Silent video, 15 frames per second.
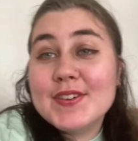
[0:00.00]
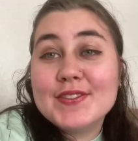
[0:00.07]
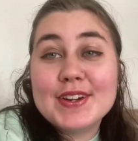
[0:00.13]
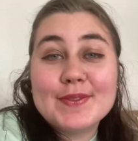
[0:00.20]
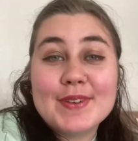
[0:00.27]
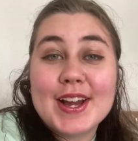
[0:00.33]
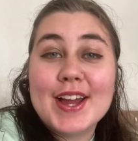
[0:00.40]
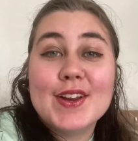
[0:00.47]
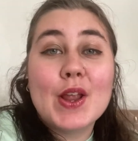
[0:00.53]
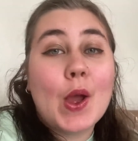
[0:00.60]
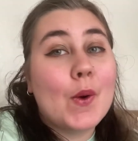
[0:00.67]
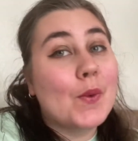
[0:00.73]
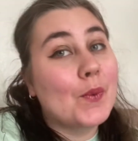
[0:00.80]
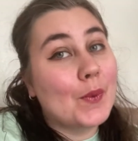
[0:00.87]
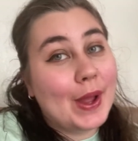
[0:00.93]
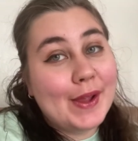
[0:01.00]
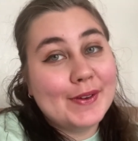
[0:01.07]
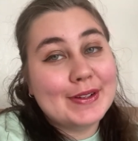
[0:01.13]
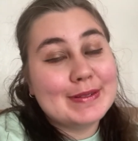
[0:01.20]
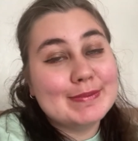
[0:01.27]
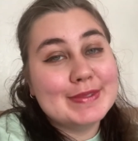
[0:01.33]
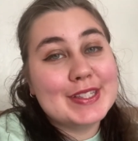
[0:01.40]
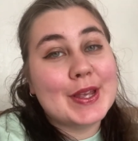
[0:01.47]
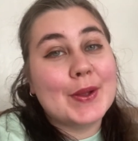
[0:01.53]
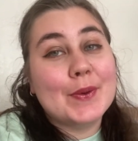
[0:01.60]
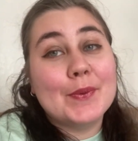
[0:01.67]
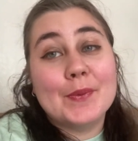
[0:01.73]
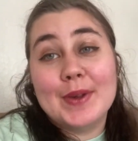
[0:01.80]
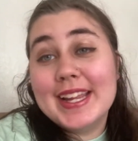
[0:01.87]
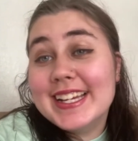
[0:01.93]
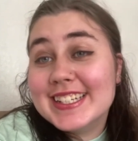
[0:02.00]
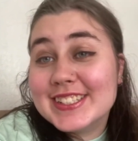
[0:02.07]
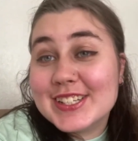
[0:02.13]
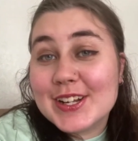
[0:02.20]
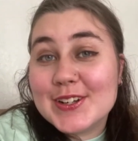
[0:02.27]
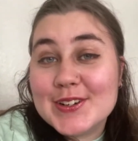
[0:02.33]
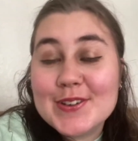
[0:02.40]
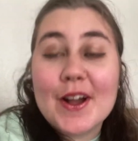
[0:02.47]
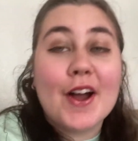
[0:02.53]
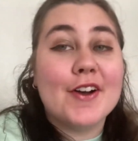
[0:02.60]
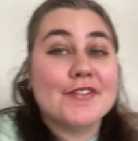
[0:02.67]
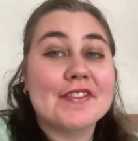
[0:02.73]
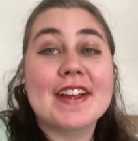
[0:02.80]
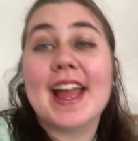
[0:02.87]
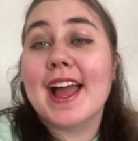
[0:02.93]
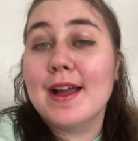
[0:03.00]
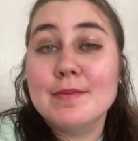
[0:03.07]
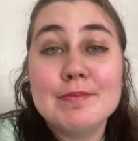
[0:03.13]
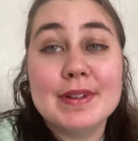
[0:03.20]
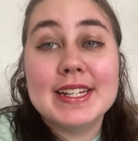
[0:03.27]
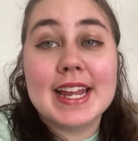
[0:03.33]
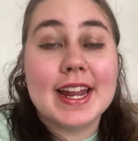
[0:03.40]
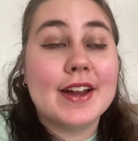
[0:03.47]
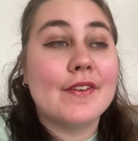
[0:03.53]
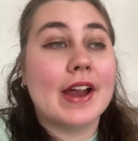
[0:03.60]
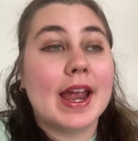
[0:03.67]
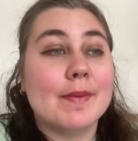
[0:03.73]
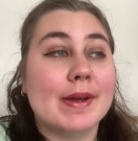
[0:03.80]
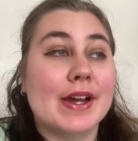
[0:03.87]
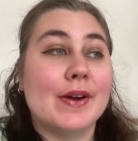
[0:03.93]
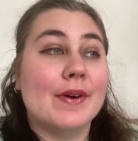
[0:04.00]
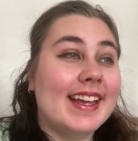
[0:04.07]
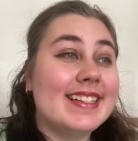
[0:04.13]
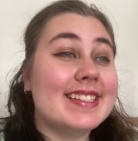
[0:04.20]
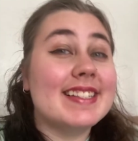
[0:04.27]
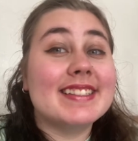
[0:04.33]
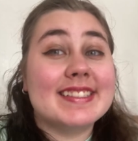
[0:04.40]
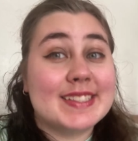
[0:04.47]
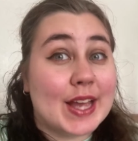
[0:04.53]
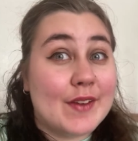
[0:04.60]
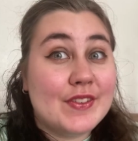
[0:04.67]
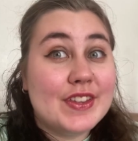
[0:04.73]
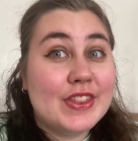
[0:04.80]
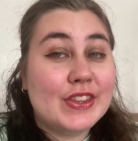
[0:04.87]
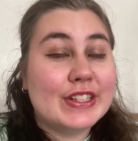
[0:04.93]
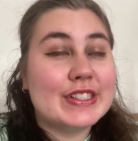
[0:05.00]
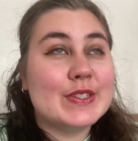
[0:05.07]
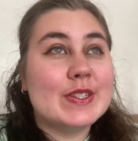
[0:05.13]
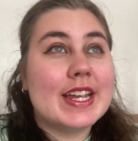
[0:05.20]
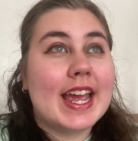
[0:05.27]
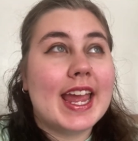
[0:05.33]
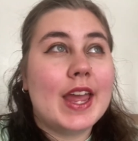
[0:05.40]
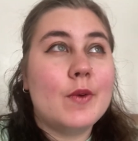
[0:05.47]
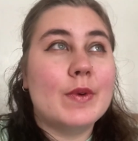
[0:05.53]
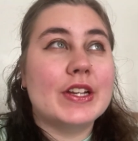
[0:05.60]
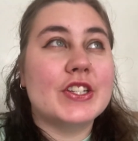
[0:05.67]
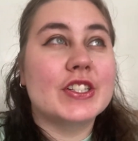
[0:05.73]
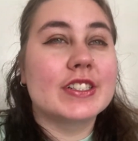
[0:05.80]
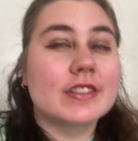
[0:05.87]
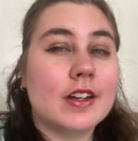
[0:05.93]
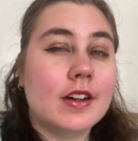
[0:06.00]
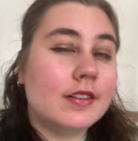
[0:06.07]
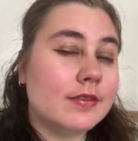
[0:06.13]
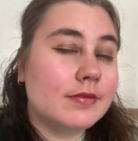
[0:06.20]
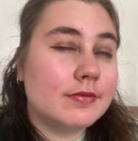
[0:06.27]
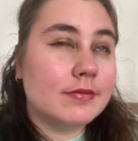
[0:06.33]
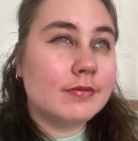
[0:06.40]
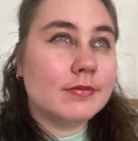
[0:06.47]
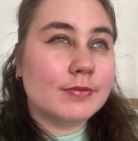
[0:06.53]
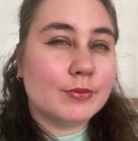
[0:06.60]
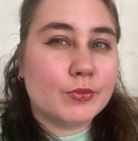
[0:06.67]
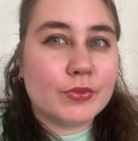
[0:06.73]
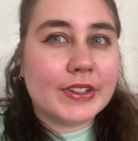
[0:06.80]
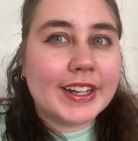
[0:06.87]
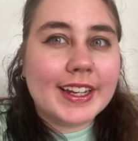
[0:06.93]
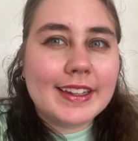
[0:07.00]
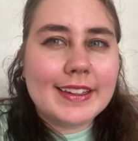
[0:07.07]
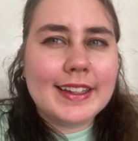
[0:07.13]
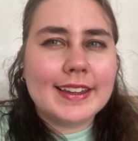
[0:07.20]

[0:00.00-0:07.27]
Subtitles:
everyone, welcome to week two of Camp NaNoWriMo. It's the 7th today, which is not really